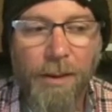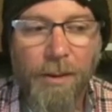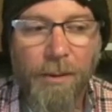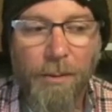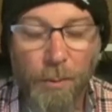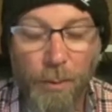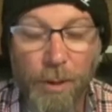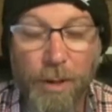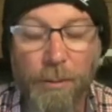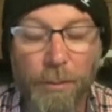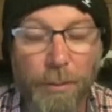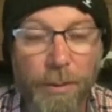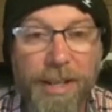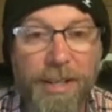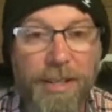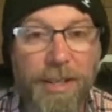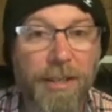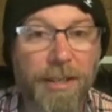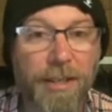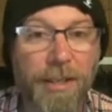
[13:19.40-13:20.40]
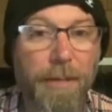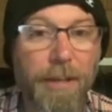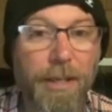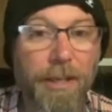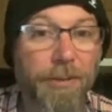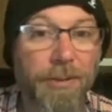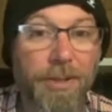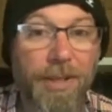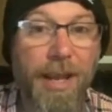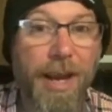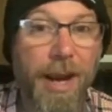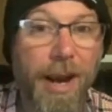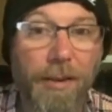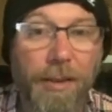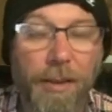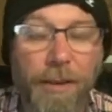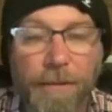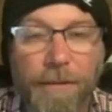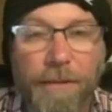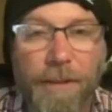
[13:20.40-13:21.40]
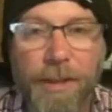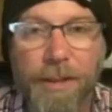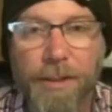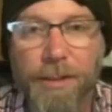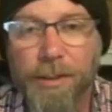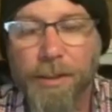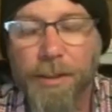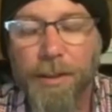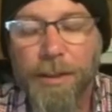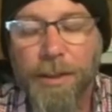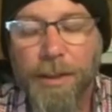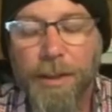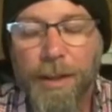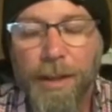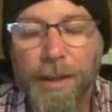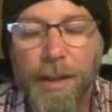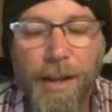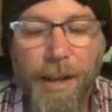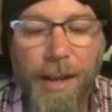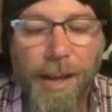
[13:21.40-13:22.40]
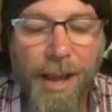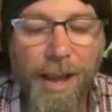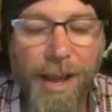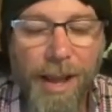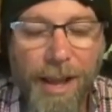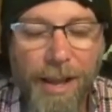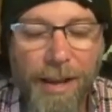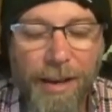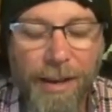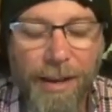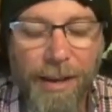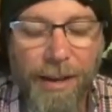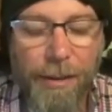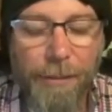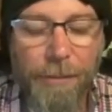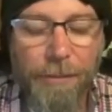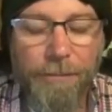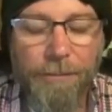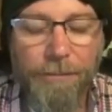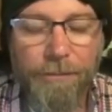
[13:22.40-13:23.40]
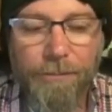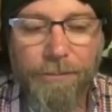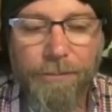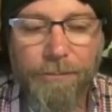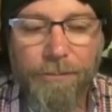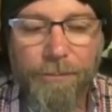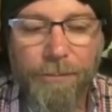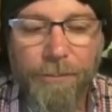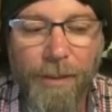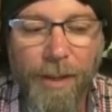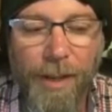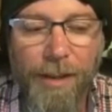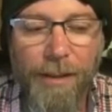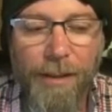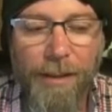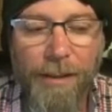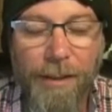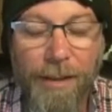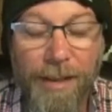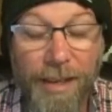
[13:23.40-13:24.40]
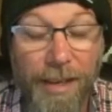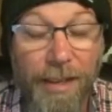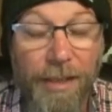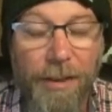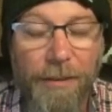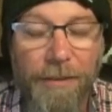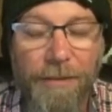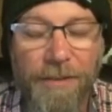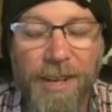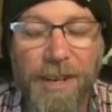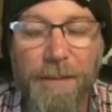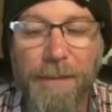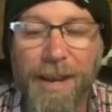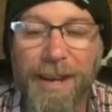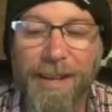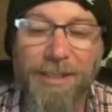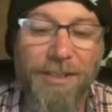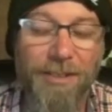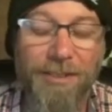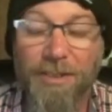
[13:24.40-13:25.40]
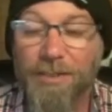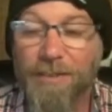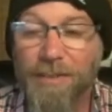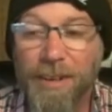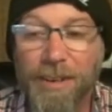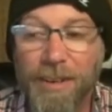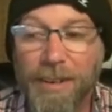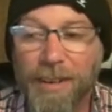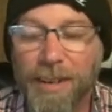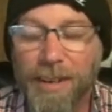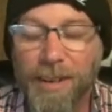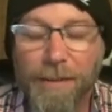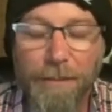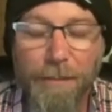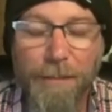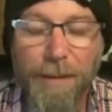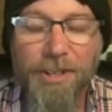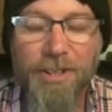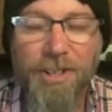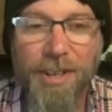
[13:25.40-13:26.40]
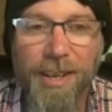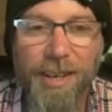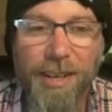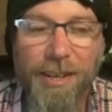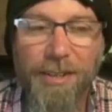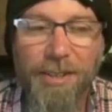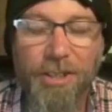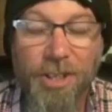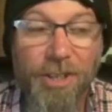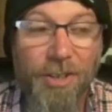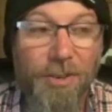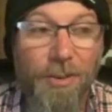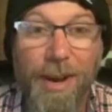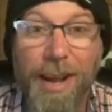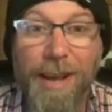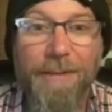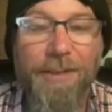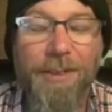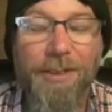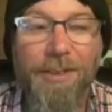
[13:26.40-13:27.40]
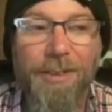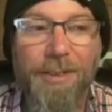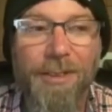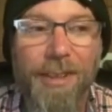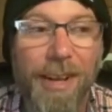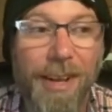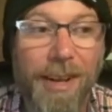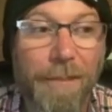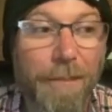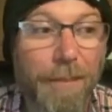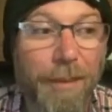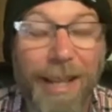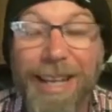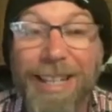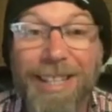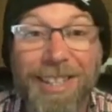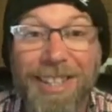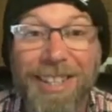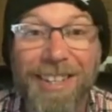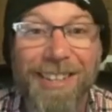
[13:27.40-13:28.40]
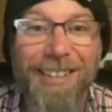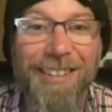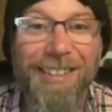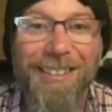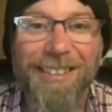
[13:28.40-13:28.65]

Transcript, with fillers: real reason to be using it out in the field and um, getting their feedback. So it was very uh, much a geographical uh, blessing